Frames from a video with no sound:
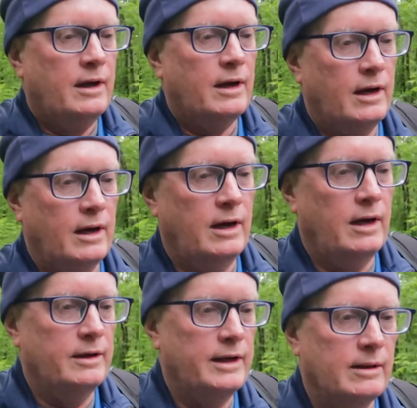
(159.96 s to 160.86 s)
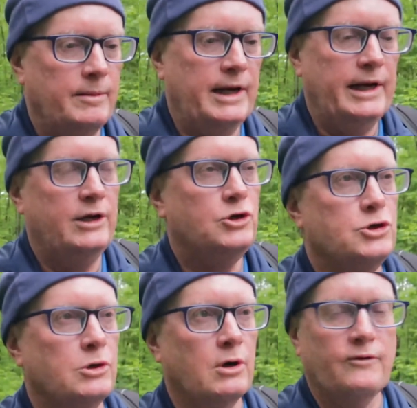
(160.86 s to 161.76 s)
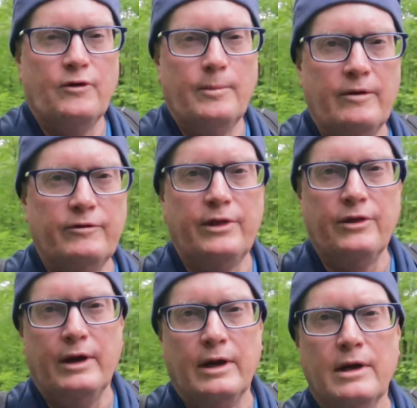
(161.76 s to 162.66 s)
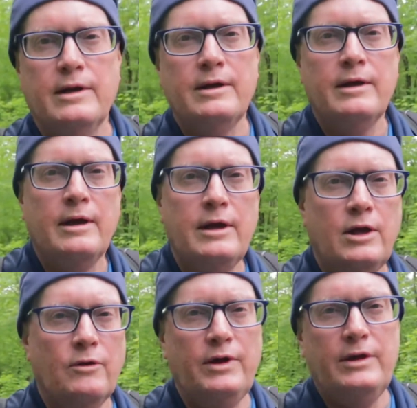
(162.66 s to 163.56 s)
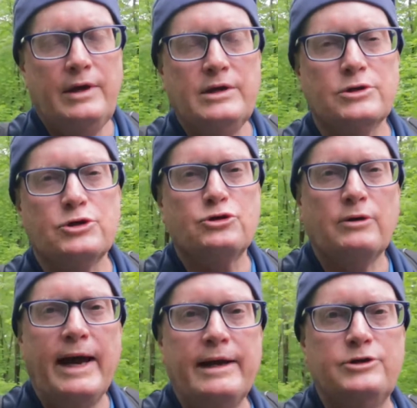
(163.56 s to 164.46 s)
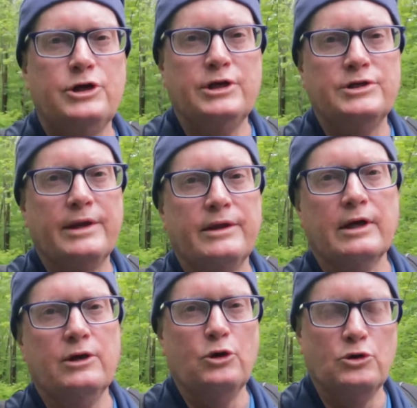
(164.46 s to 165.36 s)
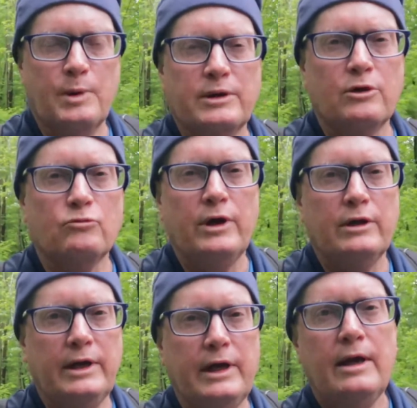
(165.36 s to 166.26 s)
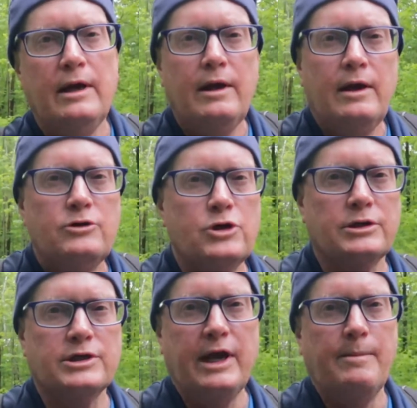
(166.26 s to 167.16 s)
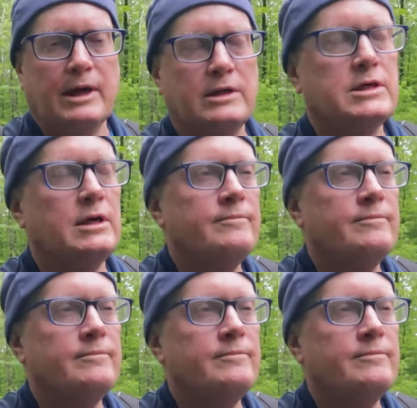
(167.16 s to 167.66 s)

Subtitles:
eliminating sugar from everything, you know, these are strategies that they can use, but they're really just gimmicks.